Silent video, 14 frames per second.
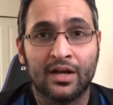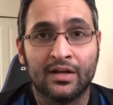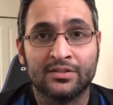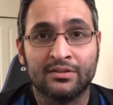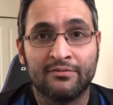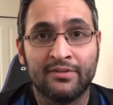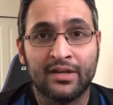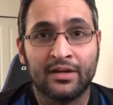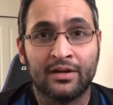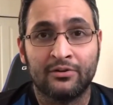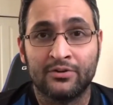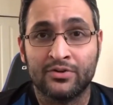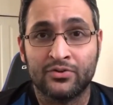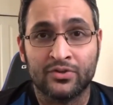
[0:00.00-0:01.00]
Sevilla
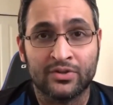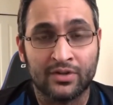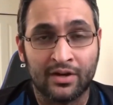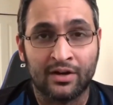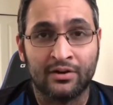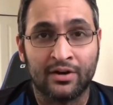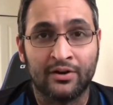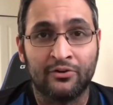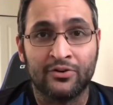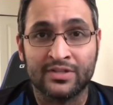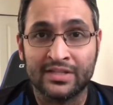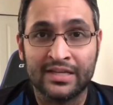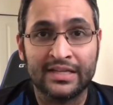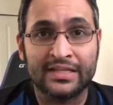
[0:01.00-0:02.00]
are a
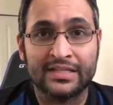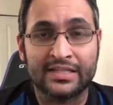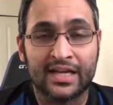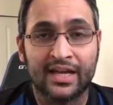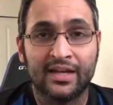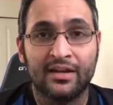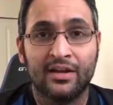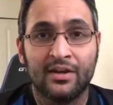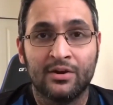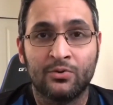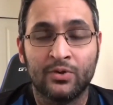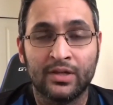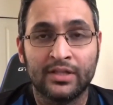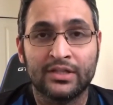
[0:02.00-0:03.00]
resilient side,
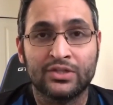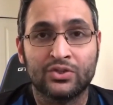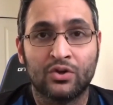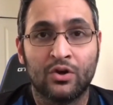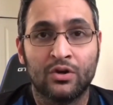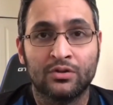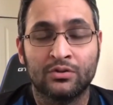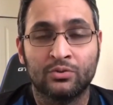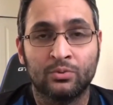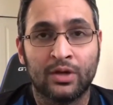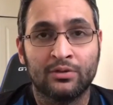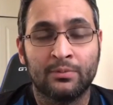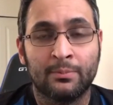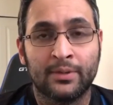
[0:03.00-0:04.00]
really strong
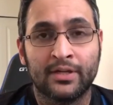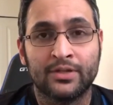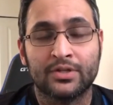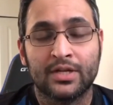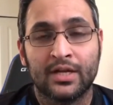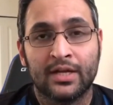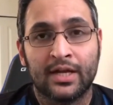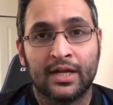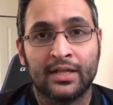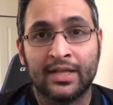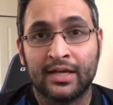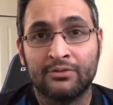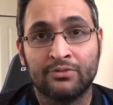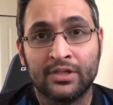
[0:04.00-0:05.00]
throughout the pitch. And
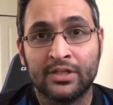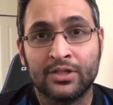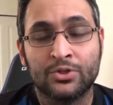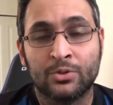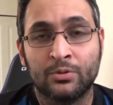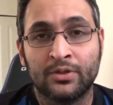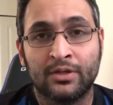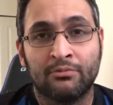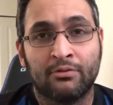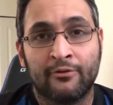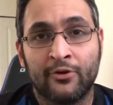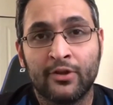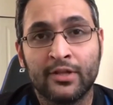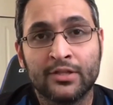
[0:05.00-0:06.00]
that really showed they
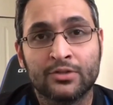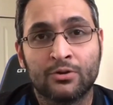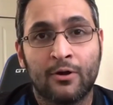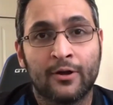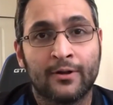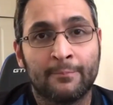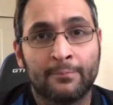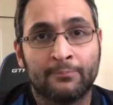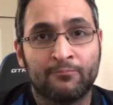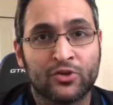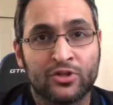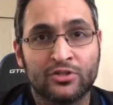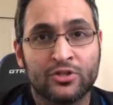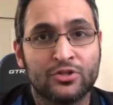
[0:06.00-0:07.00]
were really strong in
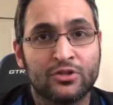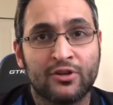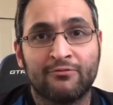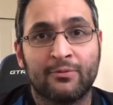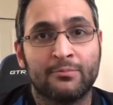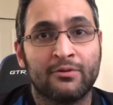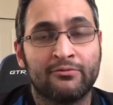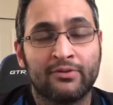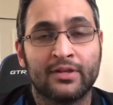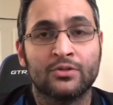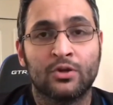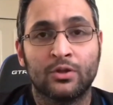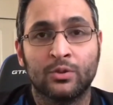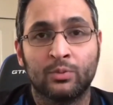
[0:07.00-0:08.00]
transitioning from
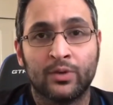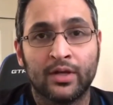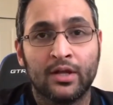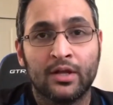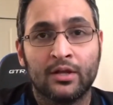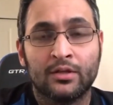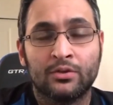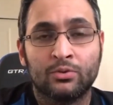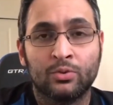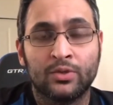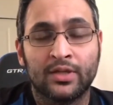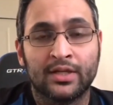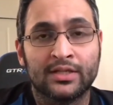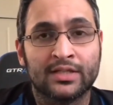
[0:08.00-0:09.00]
defense all the way through
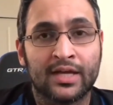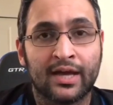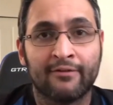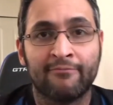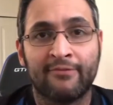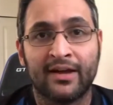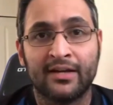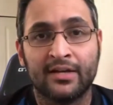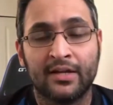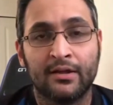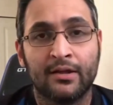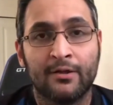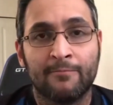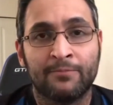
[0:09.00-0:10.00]
the attack,
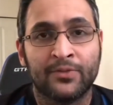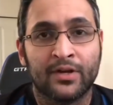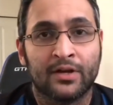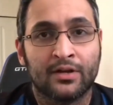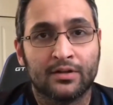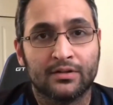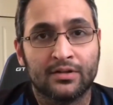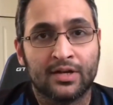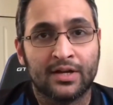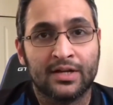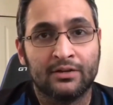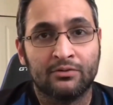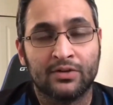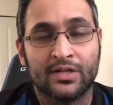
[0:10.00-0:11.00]
finding the
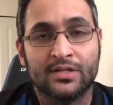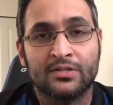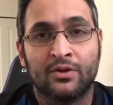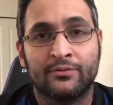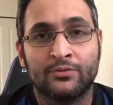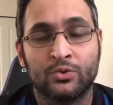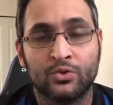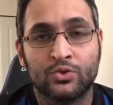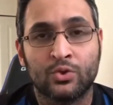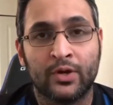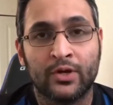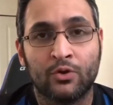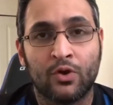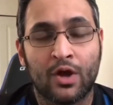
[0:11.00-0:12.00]
cutting runs of Suso
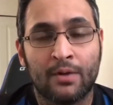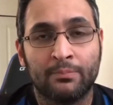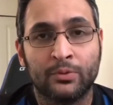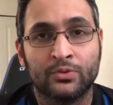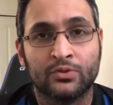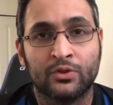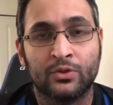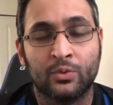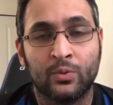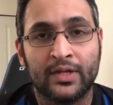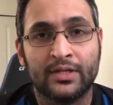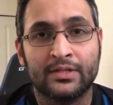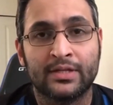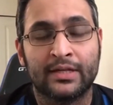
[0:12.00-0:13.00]
and Ocampos on the
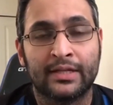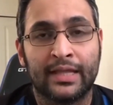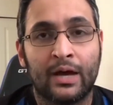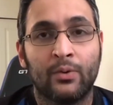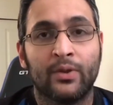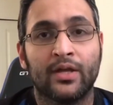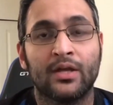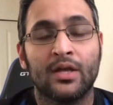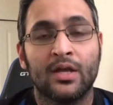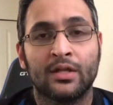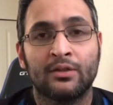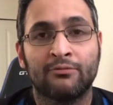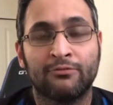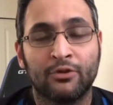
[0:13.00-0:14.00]
wings and allowing
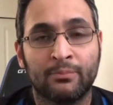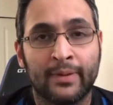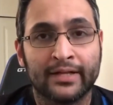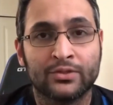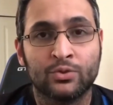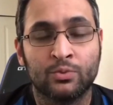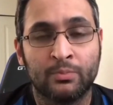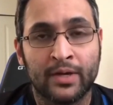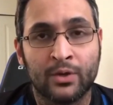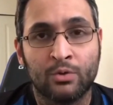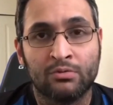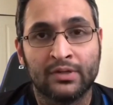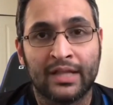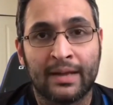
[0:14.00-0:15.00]
the fullbacks to make
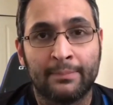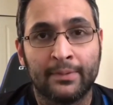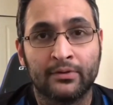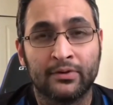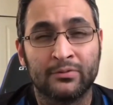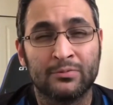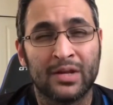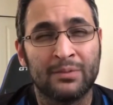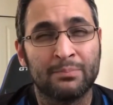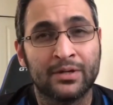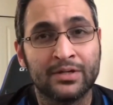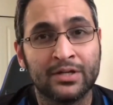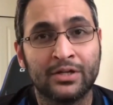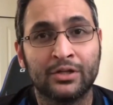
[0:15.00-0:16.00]
overlapping runs. In
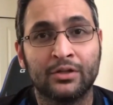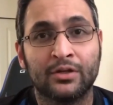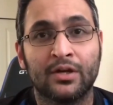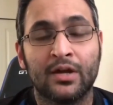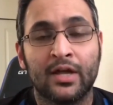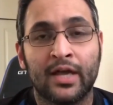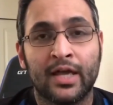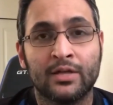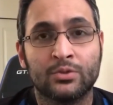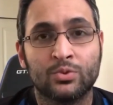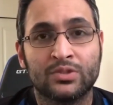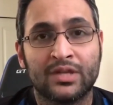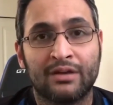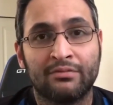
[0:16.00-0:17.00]
particular,
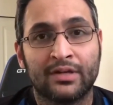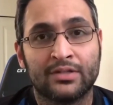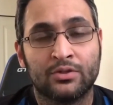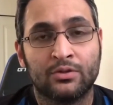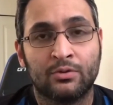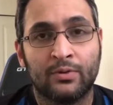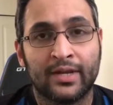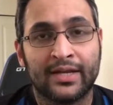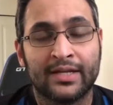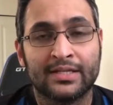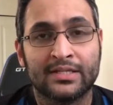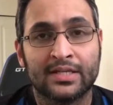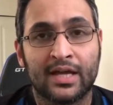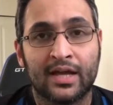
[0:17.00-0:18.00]
Jesus Navas on the right-hand
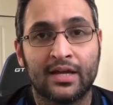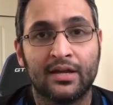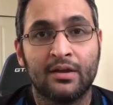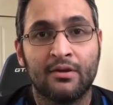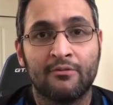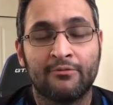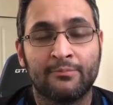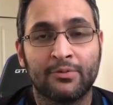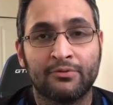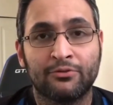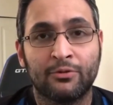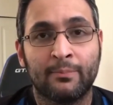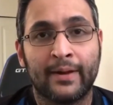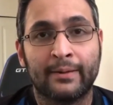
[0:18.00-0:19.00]
side from the
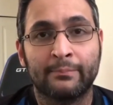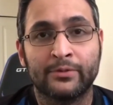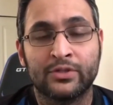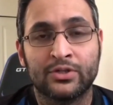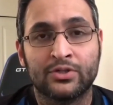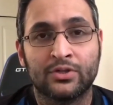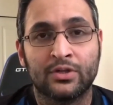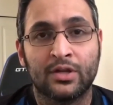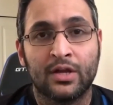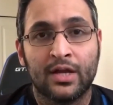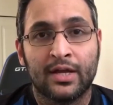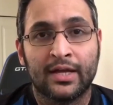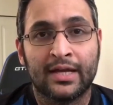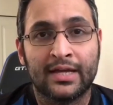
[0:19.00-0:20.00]
fullback position,
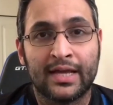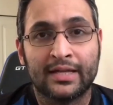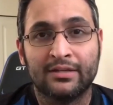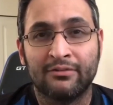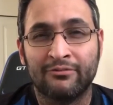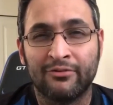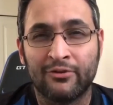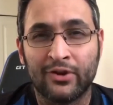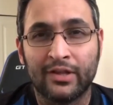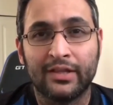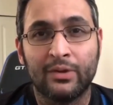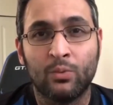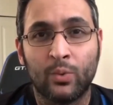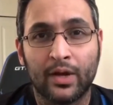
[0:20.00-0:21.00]
connecting
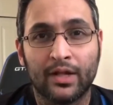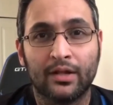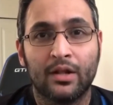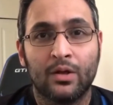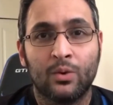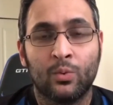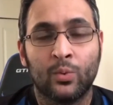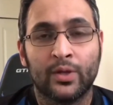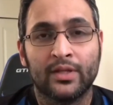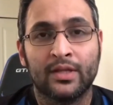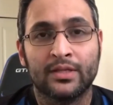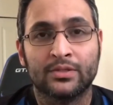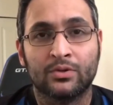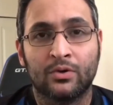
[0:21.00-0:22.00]
really well with
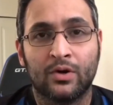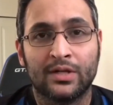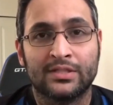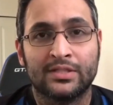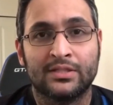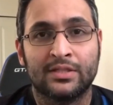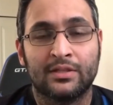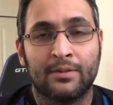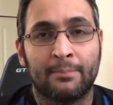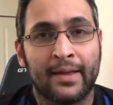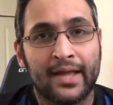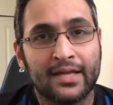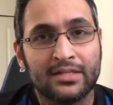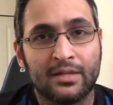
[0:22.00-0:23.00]
his crosses and the
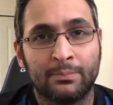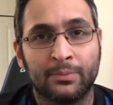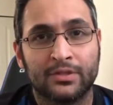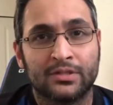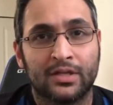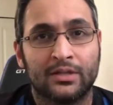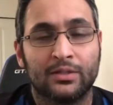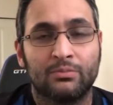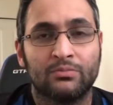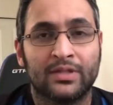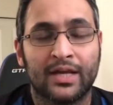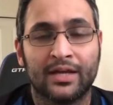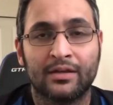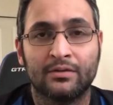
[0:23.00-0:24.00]
pace he puts on them with
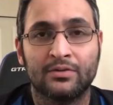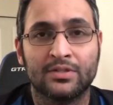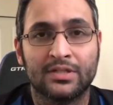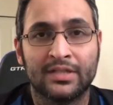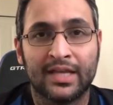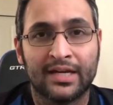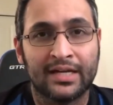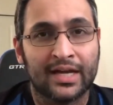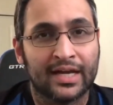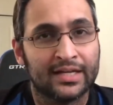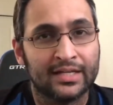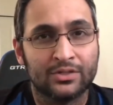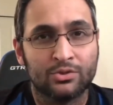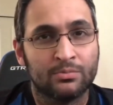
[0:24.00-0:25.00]
accuracy. That guy
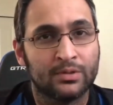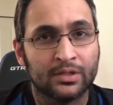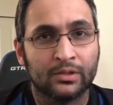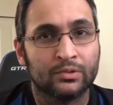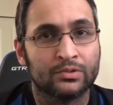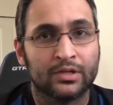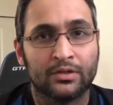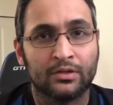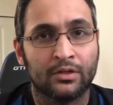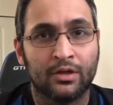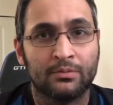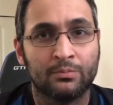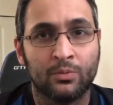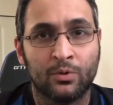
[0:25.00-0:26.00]
needs to be closed down a
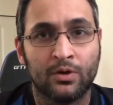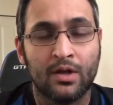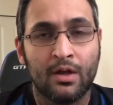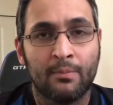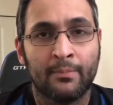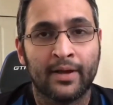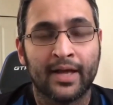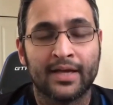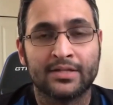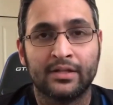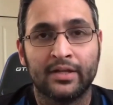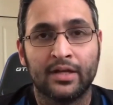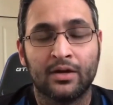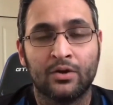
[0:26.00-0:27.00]
lot more by
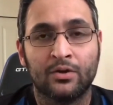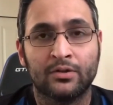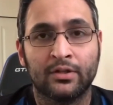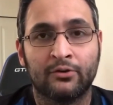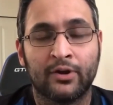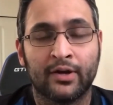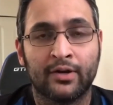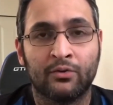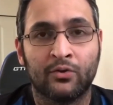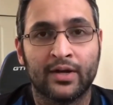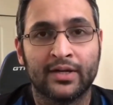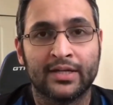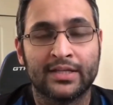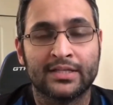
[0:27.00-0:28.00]
Ashley Young on the
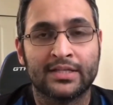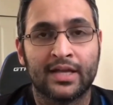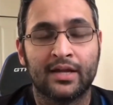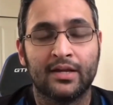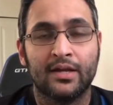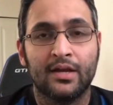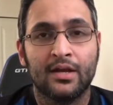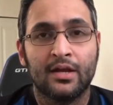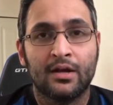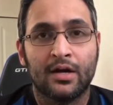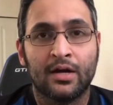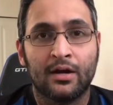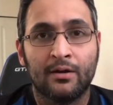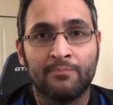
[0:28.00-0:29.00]
right-hand side.
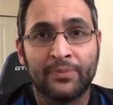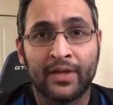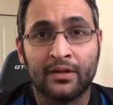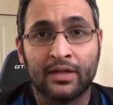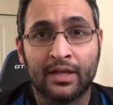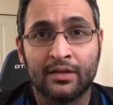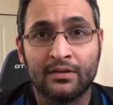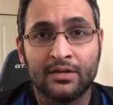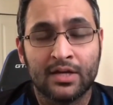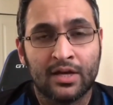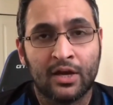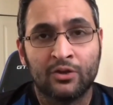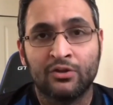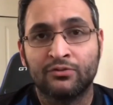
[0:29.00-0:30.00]
And
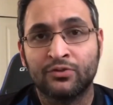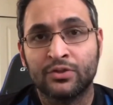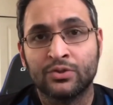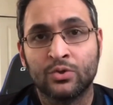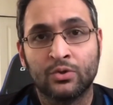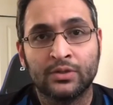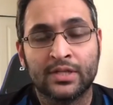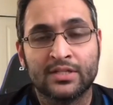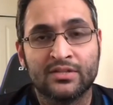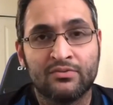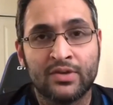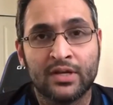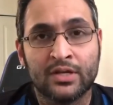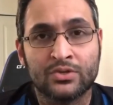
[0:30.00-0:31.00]
on the first goal that
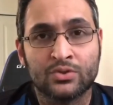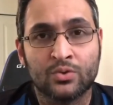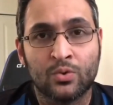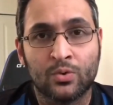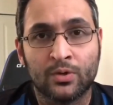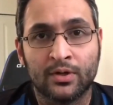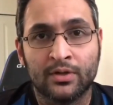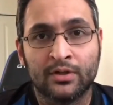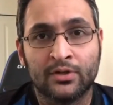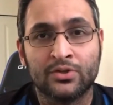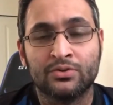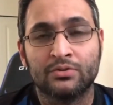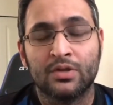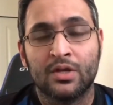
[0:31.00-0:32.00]
Sevilla scored,
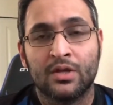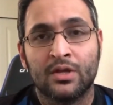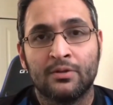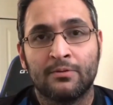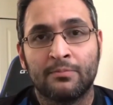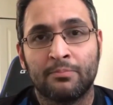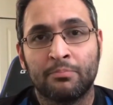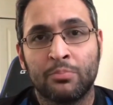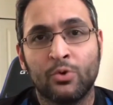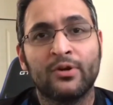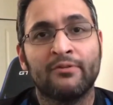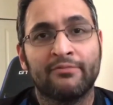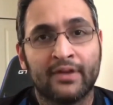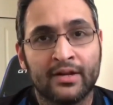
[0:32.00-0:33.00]
there's poor
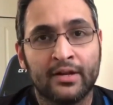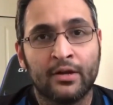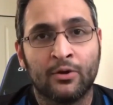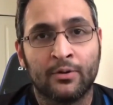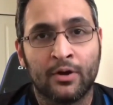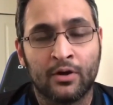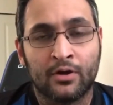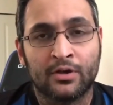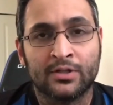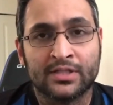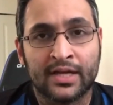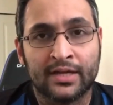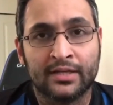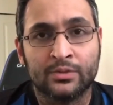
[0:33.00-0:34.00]
defending on our
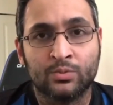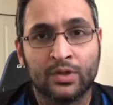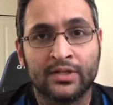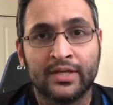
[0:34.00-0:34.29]
side as well.